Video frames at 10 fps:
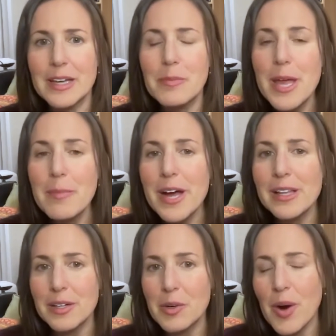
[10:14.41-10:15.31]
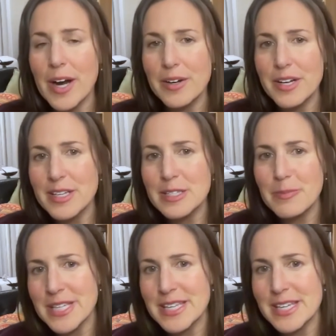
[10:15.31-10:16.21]
Like PayPal acquired his
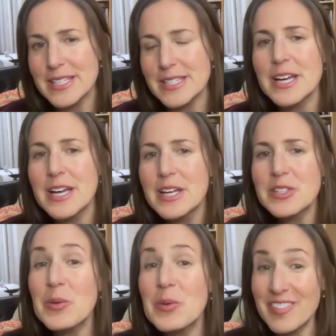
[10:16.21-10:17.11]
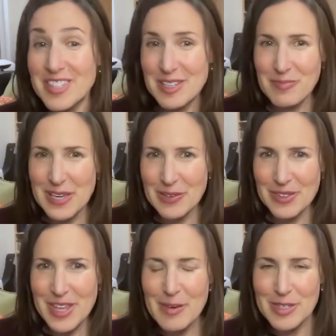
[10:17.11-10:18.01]
business so they wouldn't have to compete
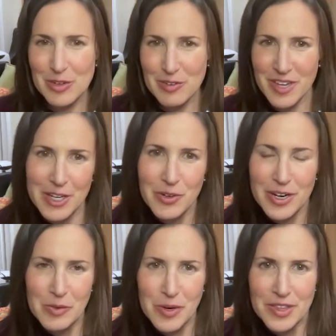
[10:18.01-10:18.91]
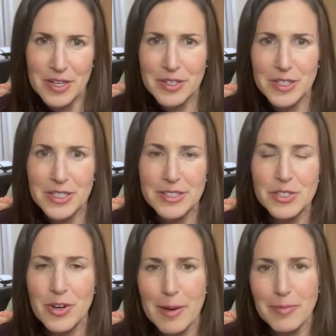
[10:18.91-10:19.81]
with him and sort of integrated what they could,
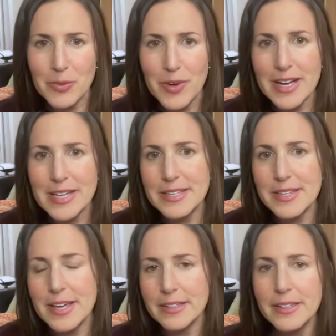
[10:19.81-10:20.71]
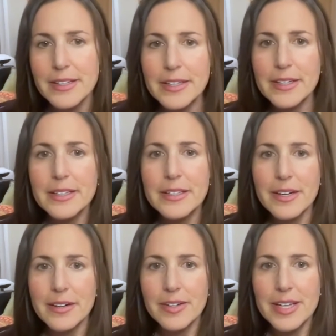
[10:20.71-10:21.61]
scrap the rest, and then, you
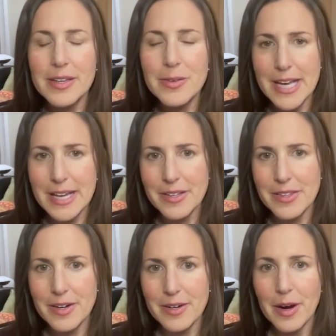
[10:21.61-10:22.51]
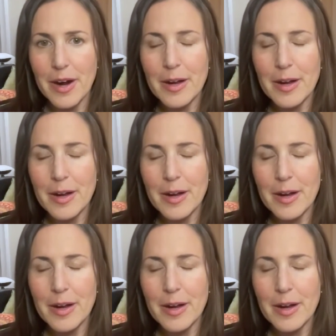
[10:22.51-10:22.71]
know, he was out of there.